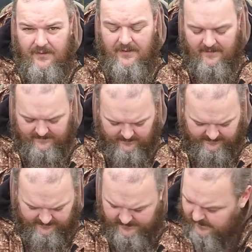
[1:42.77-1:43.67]
if you want,
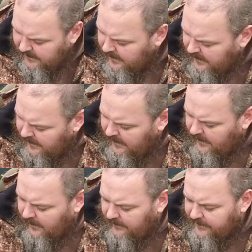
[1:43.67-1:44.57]

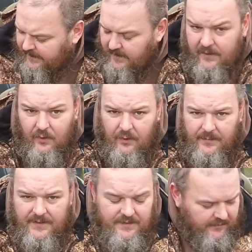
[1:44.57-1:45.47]
of the
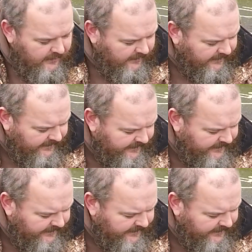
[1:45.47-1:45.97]
Coleman stove.